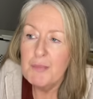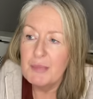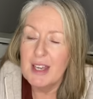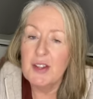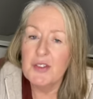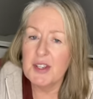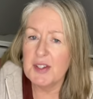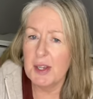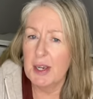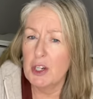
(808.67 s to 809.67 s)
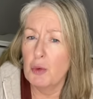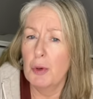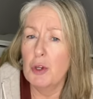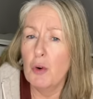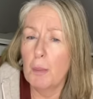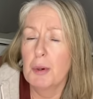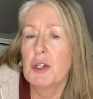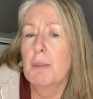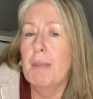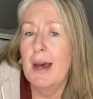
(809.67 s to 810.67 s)
in the stage where you're
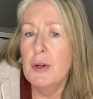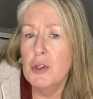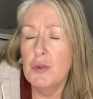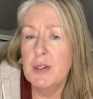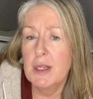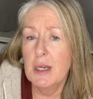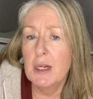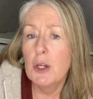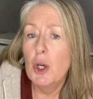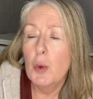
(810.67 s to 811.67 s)
putting boundaries in,